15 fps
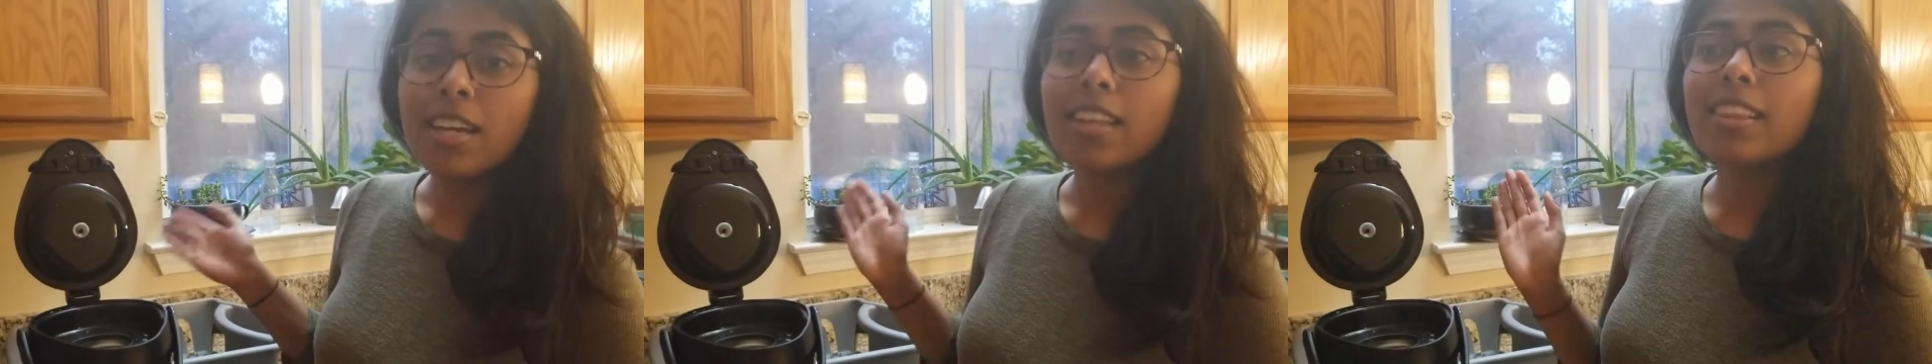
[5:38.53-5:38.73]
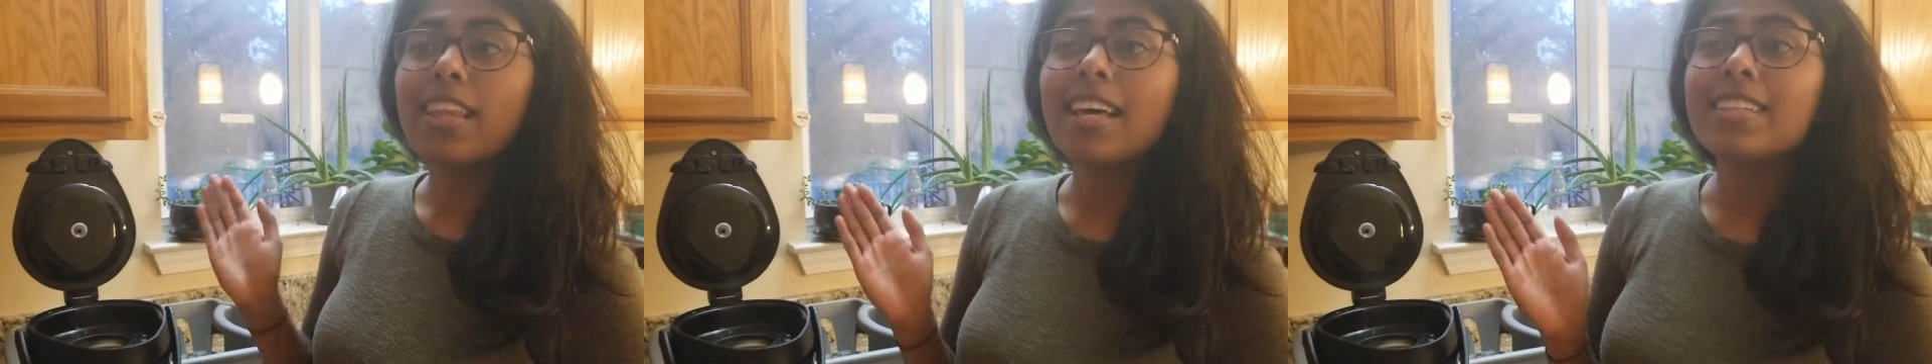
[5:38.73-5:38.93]

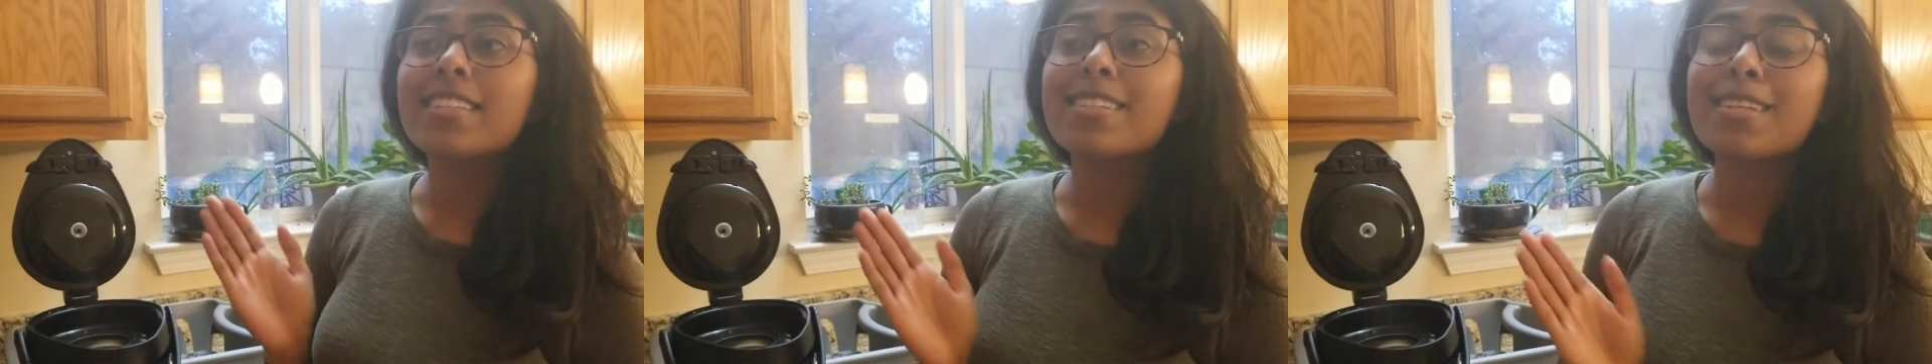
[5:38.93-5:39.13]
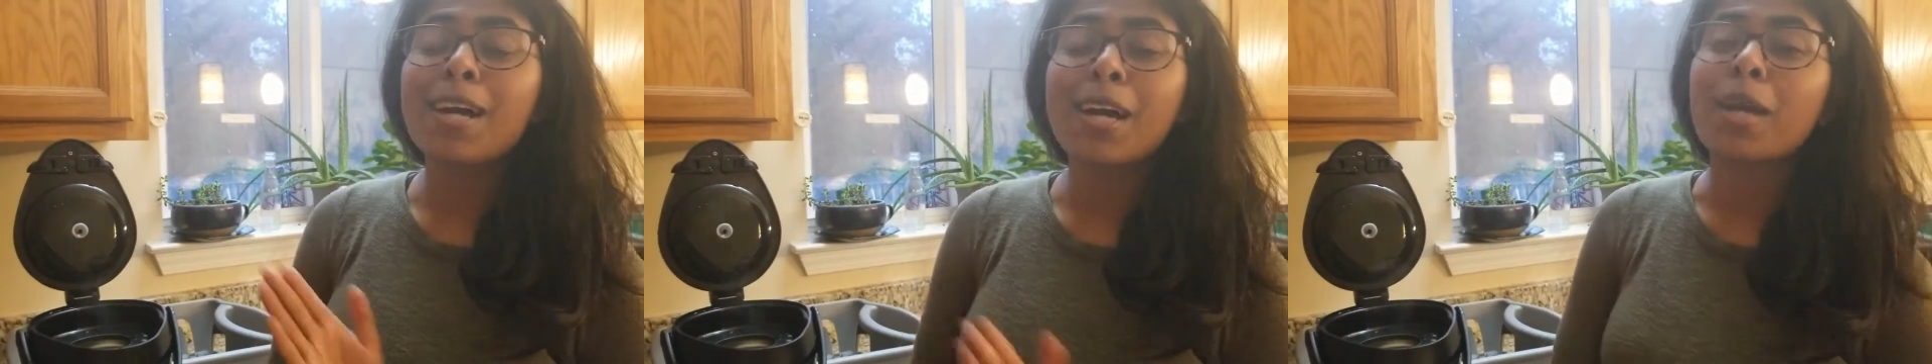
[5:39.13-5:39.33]
Let's
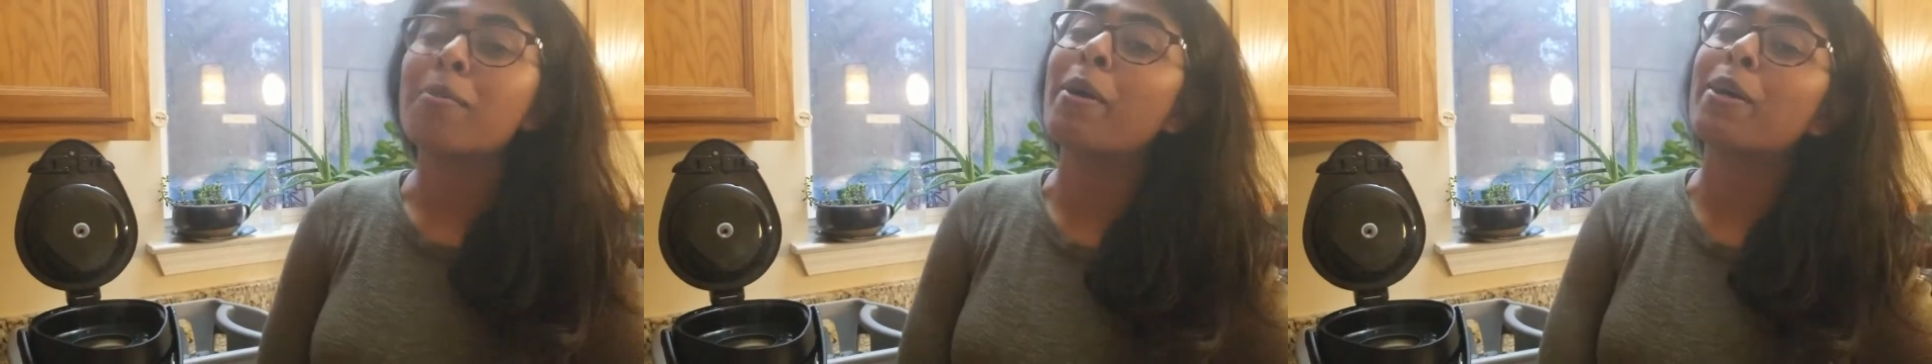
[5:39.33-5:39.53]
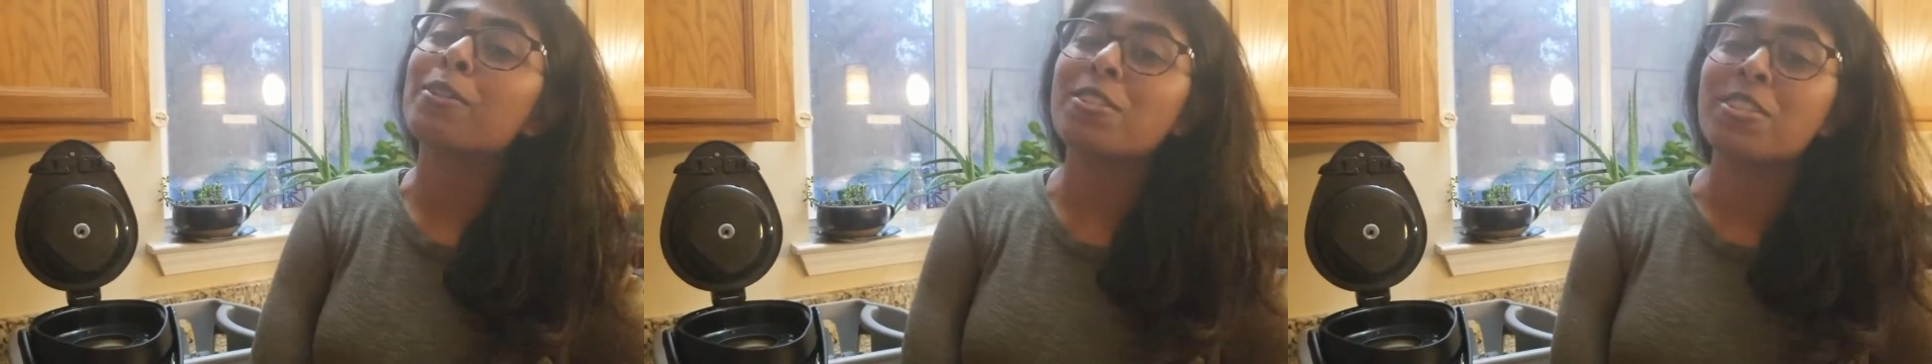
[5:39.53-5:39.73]
talk
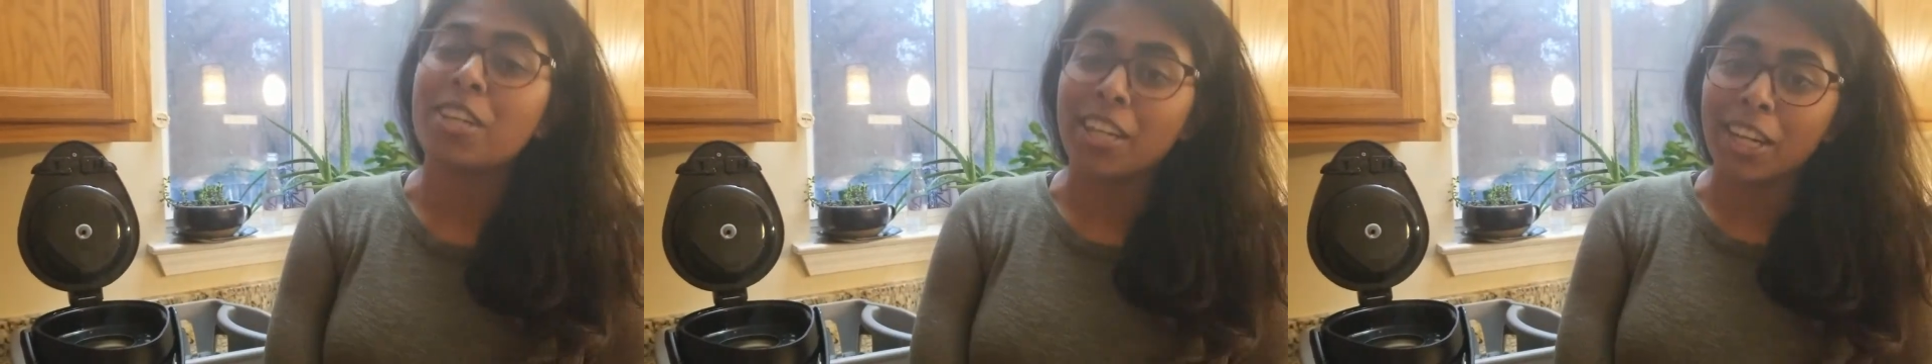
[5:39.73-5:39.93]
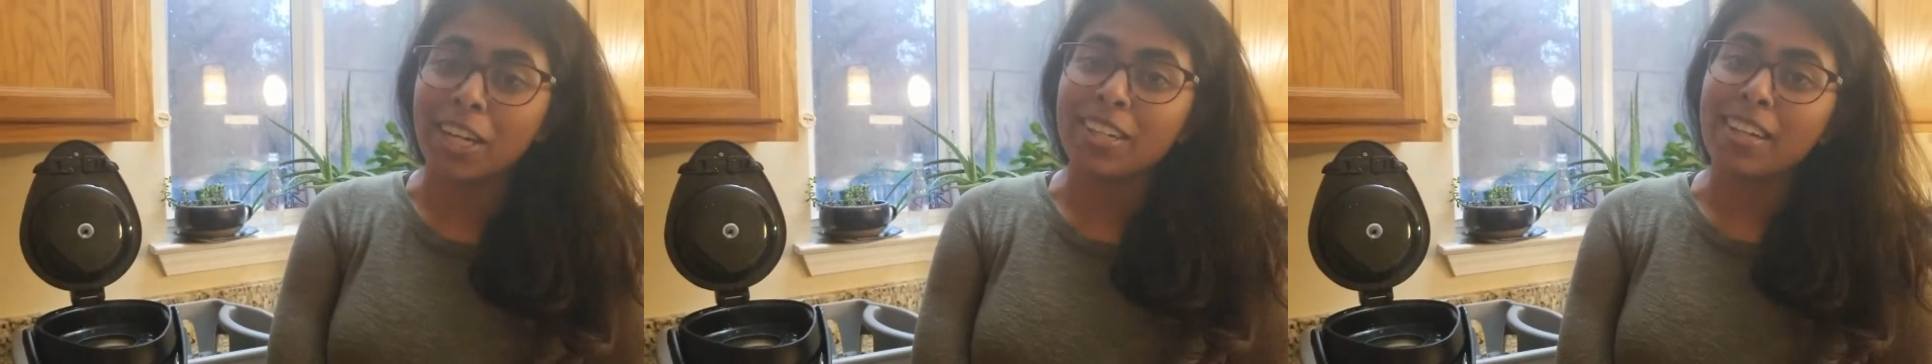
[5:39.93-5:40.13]
about
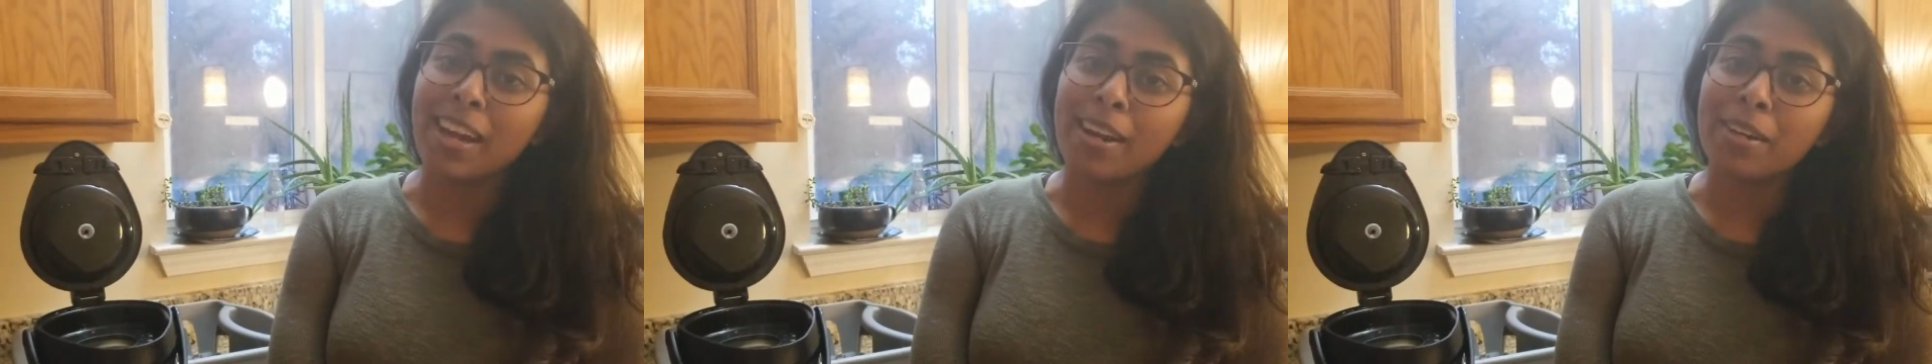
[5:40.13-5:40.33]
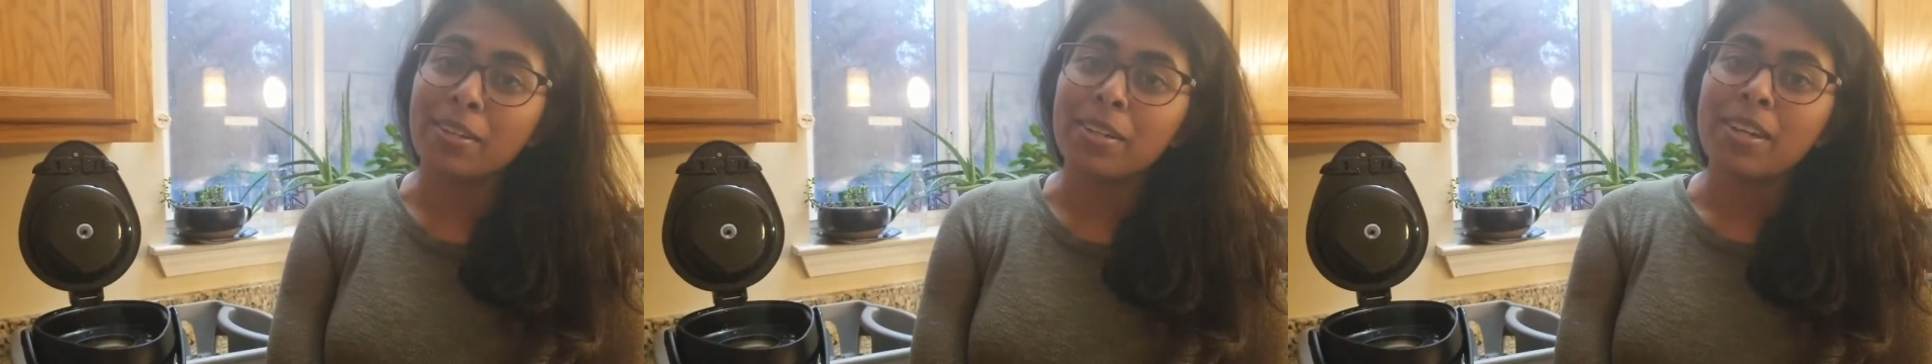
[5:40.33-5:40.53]
sugar
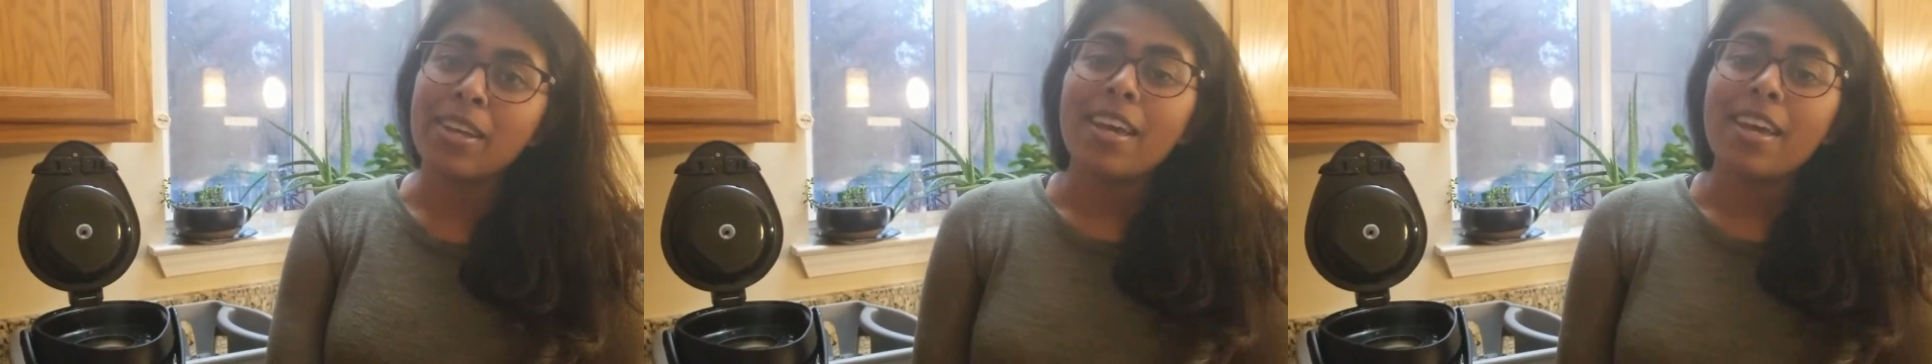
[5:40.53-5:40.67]
now.